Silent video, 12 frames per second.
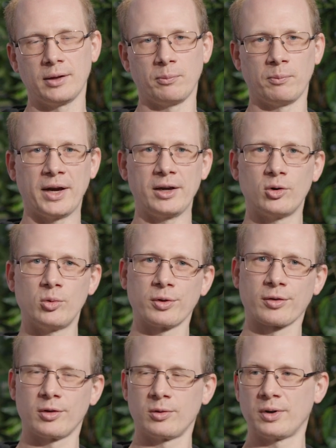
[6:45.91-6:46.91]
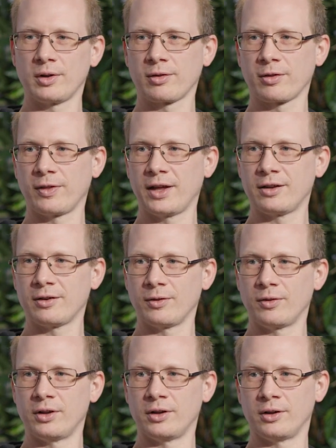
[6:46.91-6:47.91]
My hope is always that
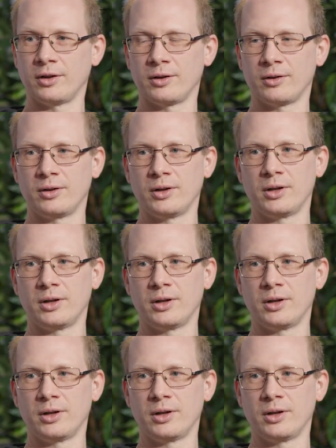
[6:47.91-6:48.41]
the